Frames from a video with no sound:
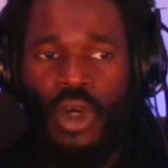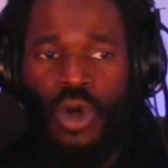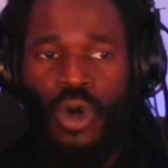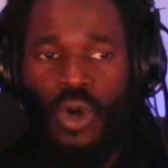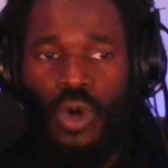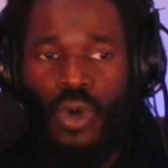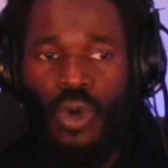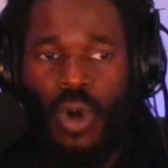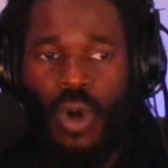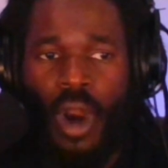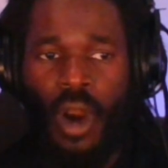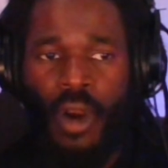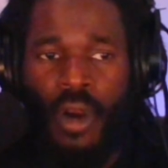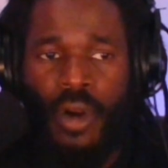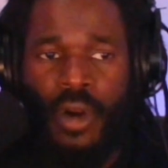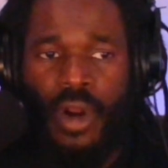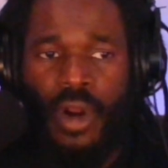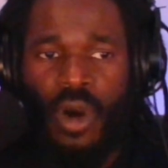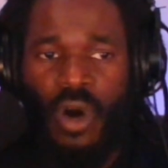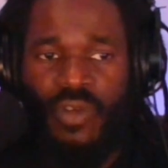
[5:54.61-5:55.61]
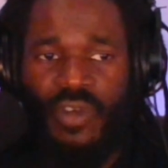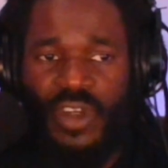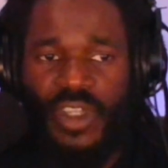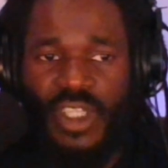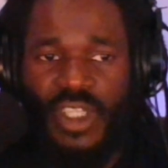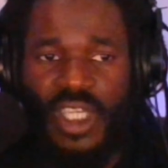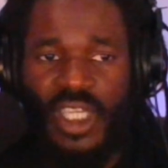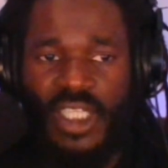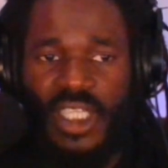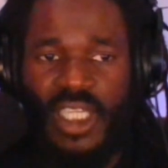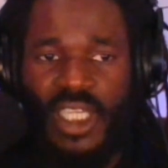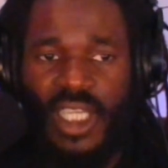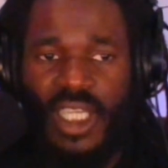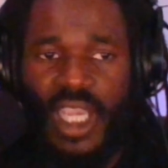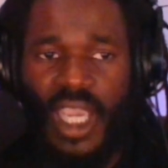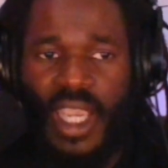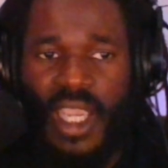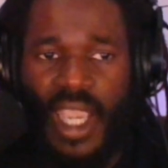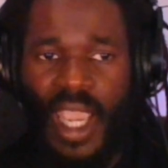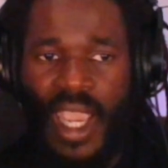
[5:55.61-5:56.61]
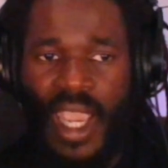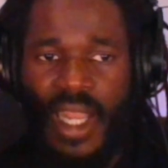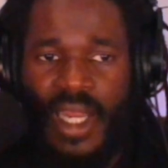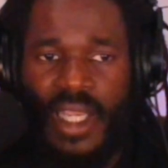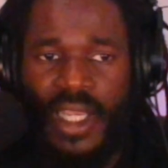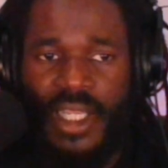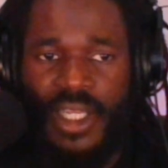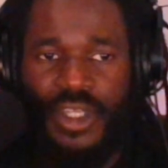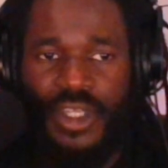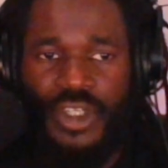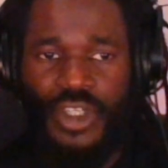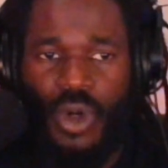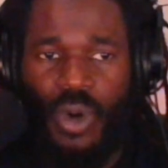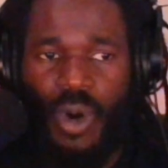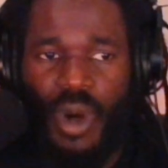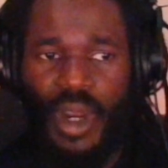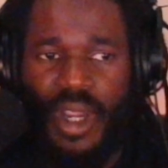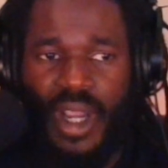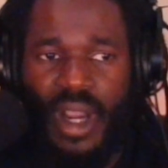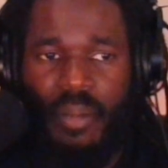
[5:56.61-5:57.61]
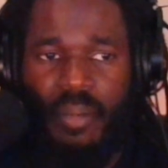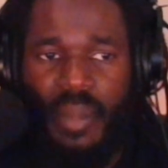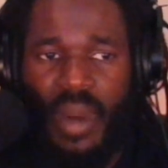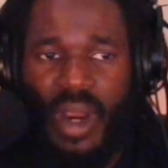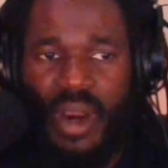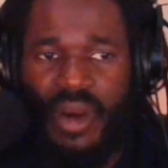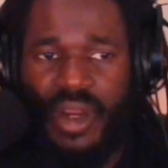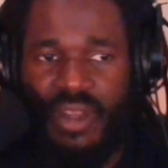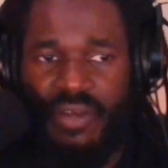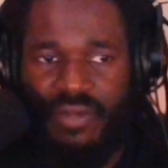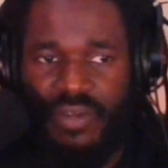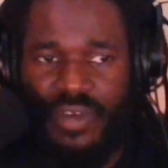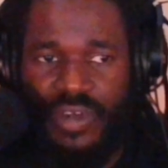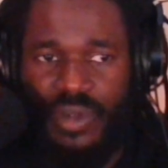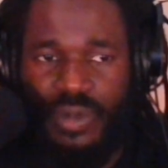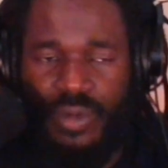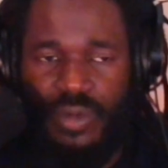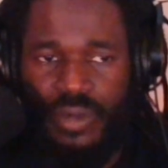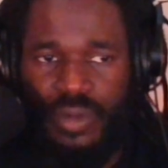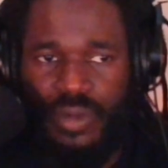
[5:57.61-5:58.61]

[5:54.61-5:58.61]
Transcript: who earn over 60K and enjoy American food.